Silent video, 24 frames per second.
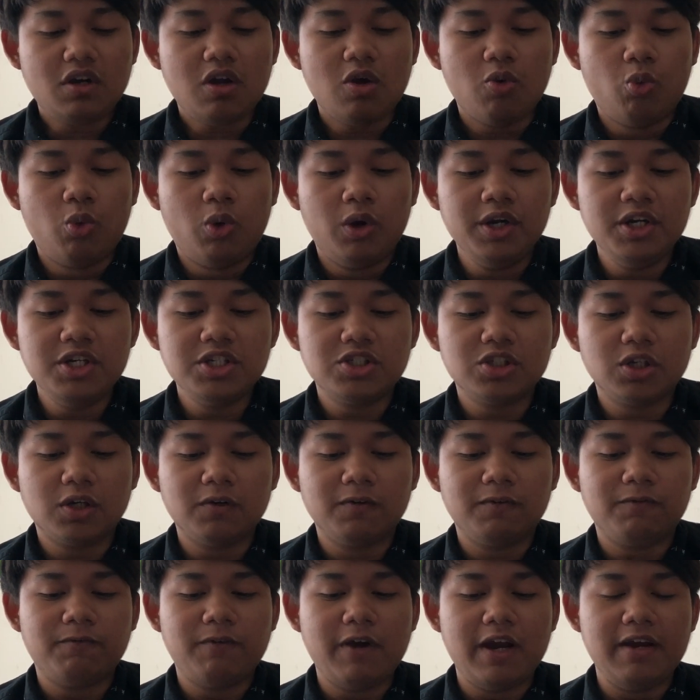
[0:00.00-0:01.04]
what is your
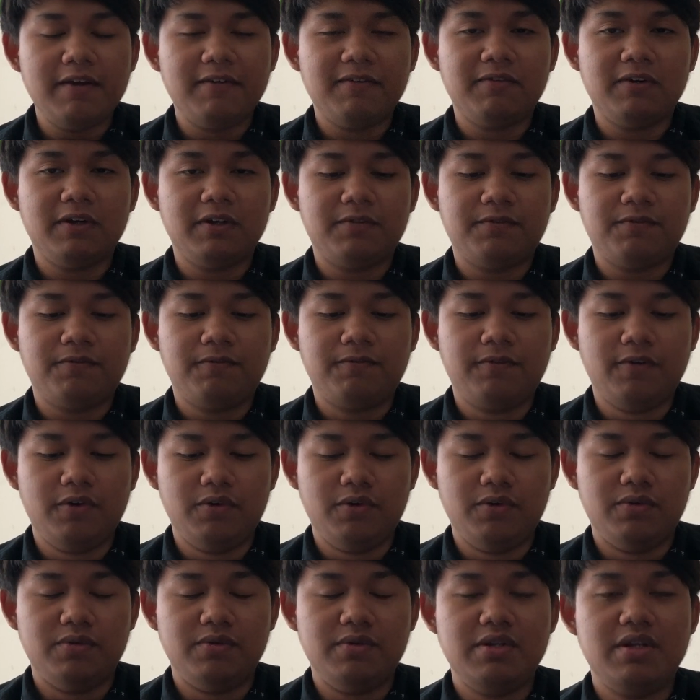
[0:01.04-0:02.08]
favorite
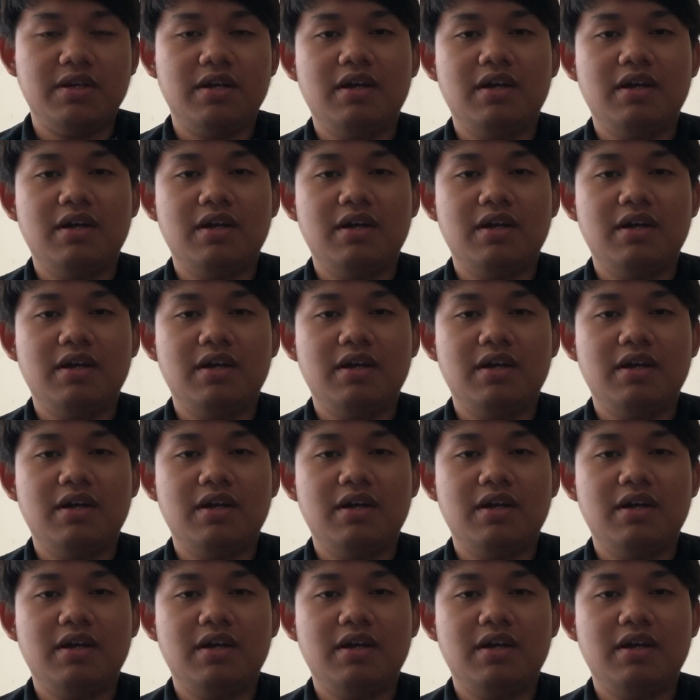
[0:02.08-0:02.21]
food?